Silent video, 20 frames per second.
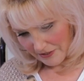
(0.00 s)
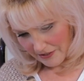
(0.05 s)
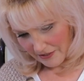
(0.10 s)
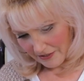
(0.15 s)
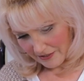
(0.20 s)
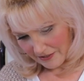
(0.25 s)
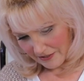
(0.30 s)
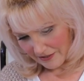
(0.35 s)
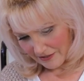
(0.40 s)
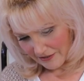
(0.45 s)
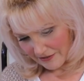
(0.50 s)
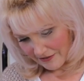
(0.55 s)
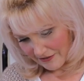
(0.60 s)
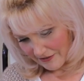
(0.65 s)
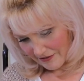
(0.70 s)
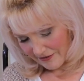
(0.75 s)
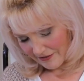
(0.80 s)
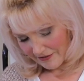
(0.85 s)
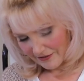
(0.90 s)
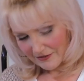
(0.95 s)
is it?
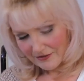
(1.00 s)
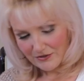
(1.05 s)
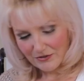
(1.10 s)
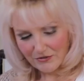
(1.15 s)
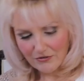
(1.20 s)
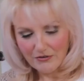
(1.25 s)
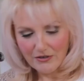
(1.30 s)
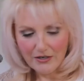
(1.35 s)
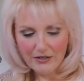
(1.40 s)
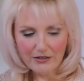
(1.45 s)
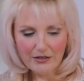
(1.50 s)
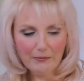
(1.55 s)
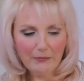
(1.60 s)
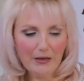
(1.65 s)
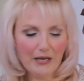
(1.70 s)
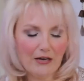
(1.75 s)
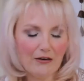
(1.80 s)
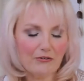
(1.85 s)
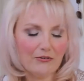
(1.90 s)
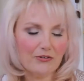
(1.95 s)
It's all right. You're
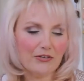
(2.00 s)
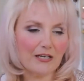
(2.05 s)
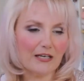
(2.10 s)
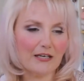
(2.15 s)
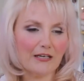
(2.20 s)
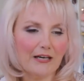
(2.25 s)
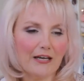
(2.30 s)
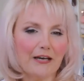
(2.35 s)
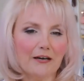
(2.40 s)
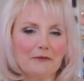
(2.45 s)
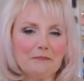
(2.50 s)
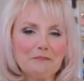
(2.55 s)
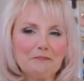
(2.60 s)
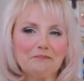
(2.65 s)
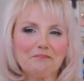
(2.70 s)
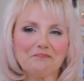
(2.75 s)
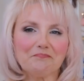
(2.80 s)
back on deck now.